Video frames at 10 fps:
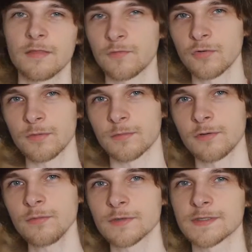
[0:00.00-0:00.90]
The
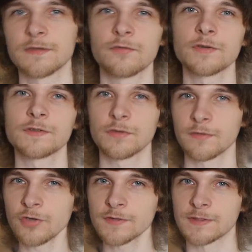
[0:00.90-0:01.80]
former was the first
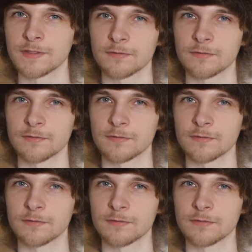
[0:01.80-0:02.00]
university in